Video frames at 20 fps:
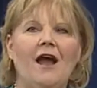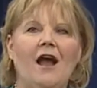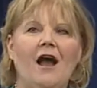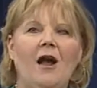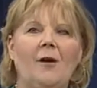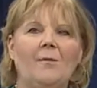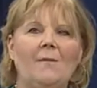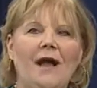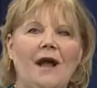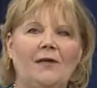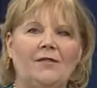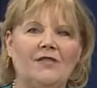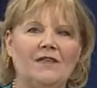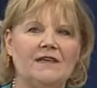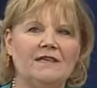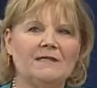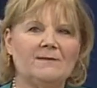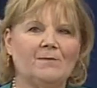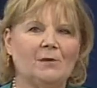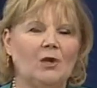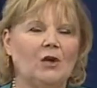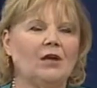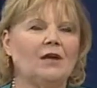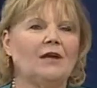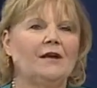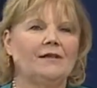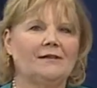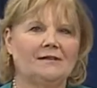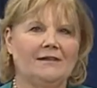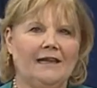about this book,
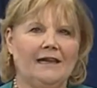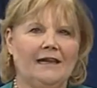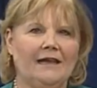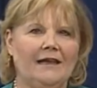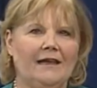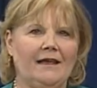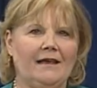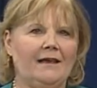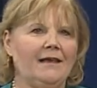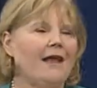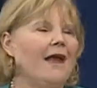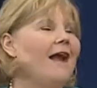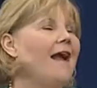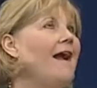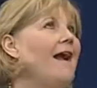Lean In.